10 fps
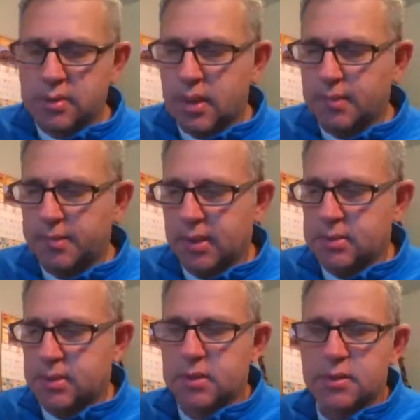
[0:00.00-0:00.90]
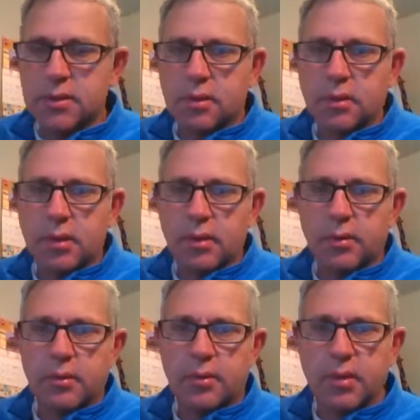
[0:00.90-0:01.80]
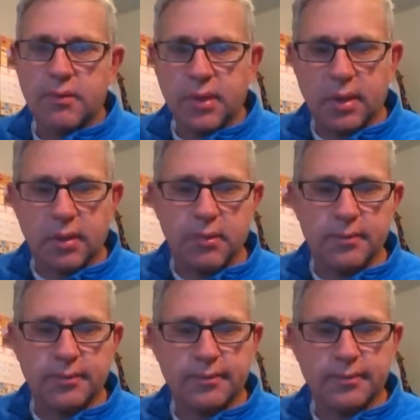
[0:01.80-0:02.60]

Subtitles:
and stop this and then start another video.